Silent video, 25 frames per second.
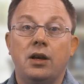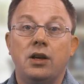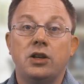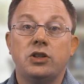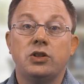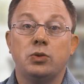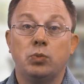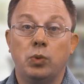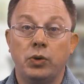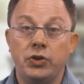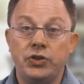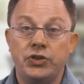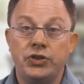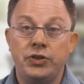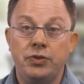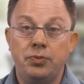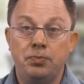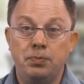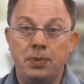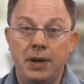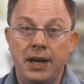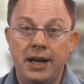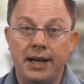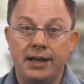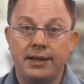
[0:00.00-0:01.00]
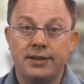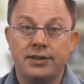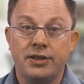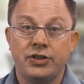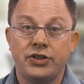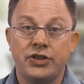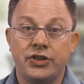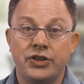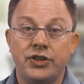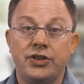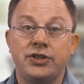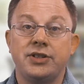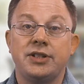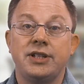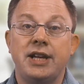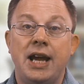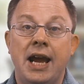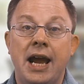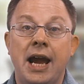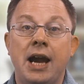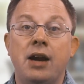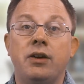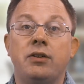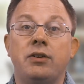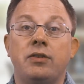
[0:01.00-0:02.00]
So once you've picked a certain
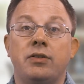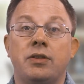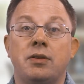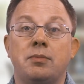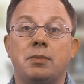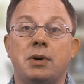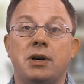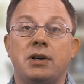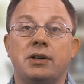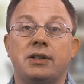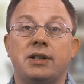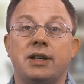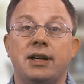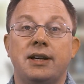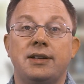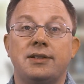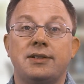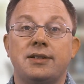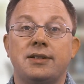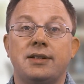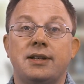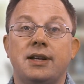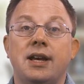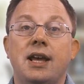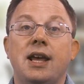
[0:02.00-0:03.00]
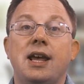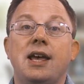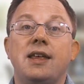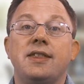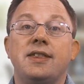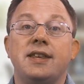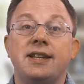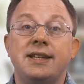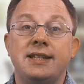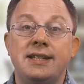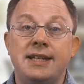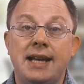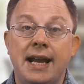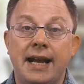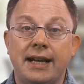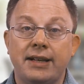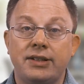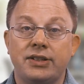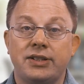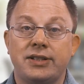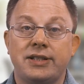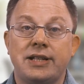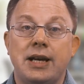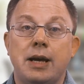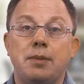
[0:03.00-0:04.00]
area of the market, the
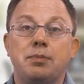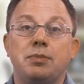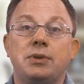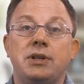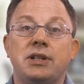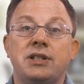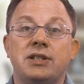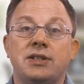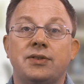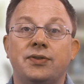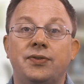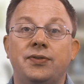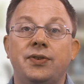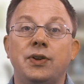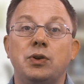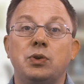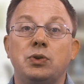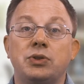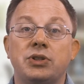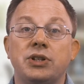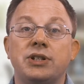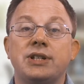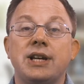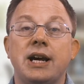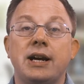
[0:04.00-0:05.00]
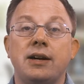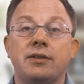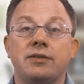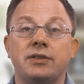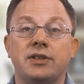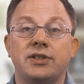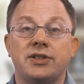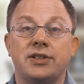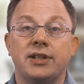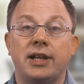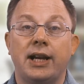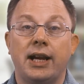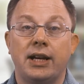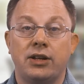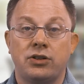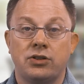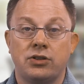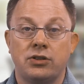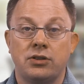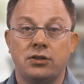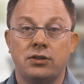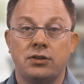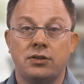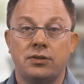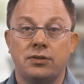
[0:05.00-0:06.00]
next step is to filter down the
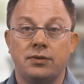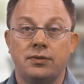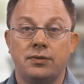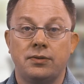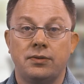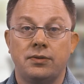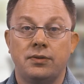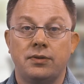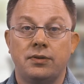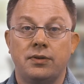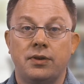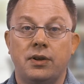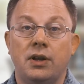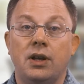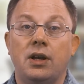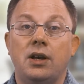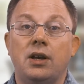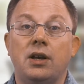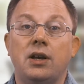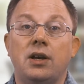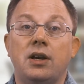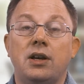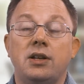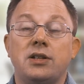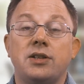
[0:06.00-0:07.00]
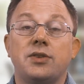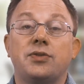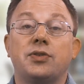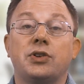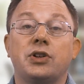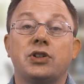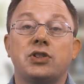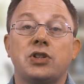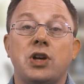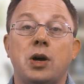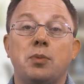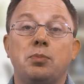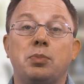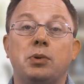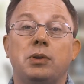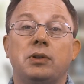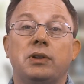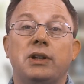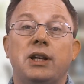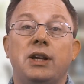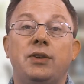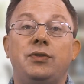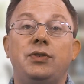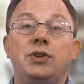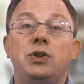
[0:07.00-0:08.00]
selection. So for
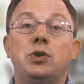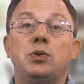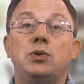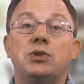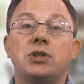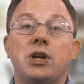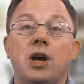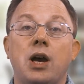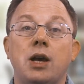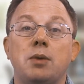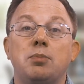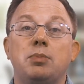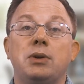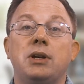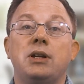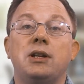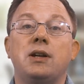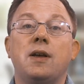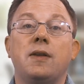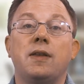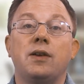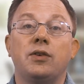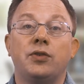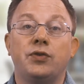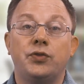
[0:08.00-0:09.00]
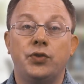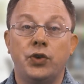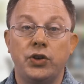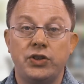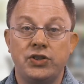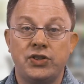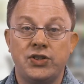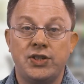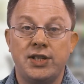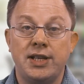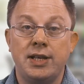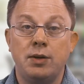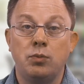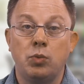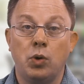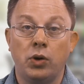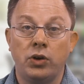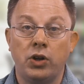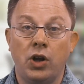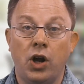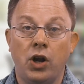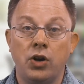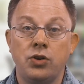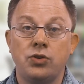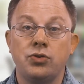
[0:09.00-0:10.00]
example, if you type in FTSE
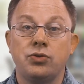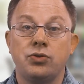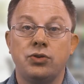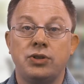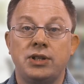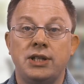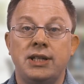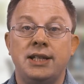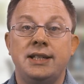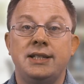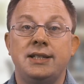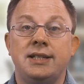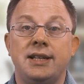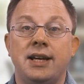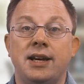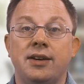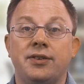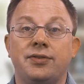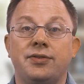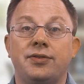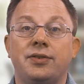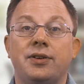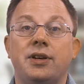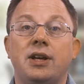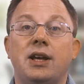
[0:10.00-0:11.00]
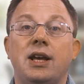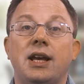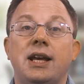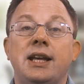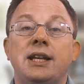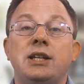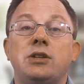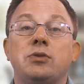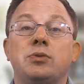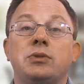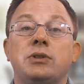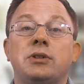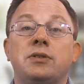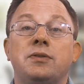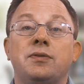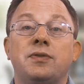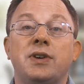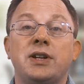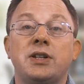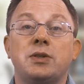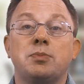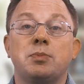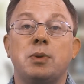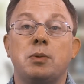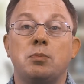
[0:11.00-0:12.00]
100 ETF into an
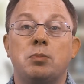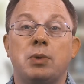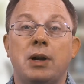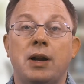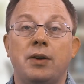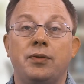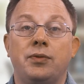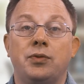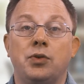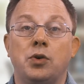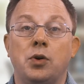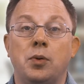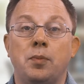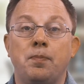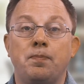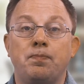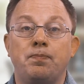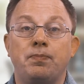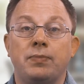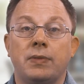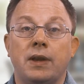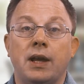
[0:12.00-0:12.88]
investment platform,